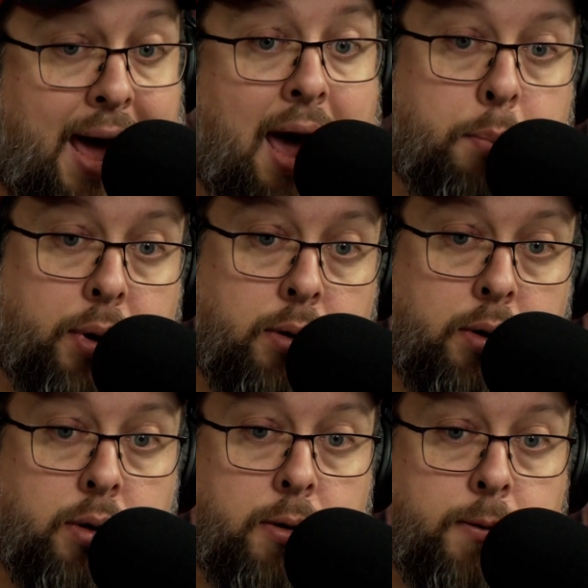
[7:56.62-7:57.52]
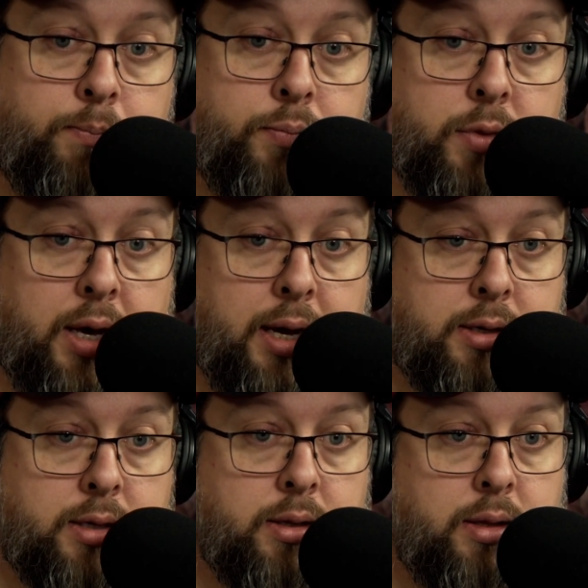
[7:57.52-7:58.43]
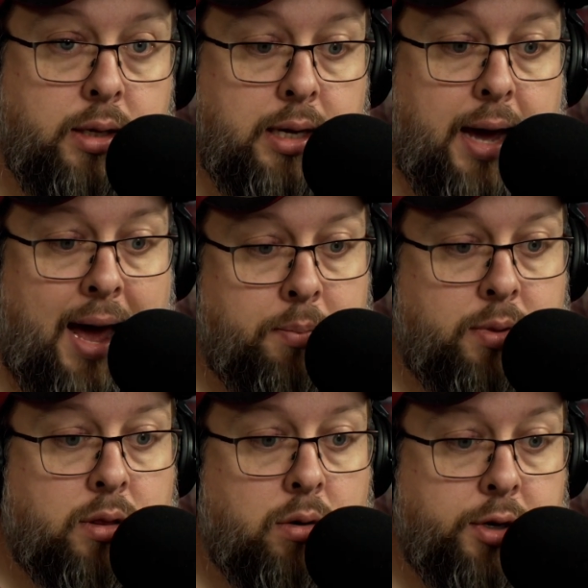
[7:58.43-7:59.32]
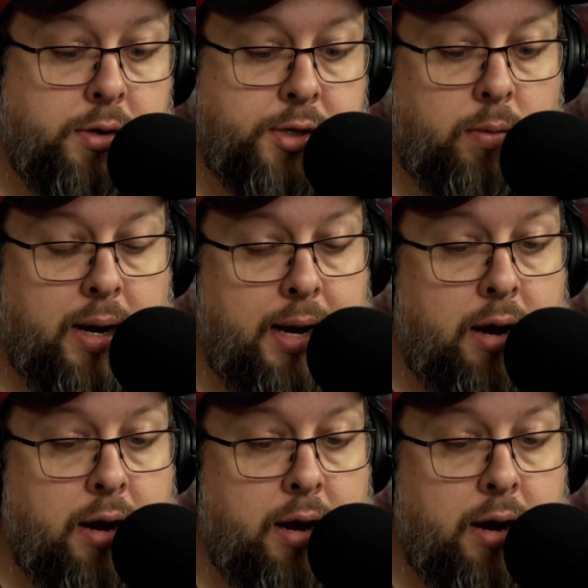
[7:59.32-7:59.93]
app that they're using right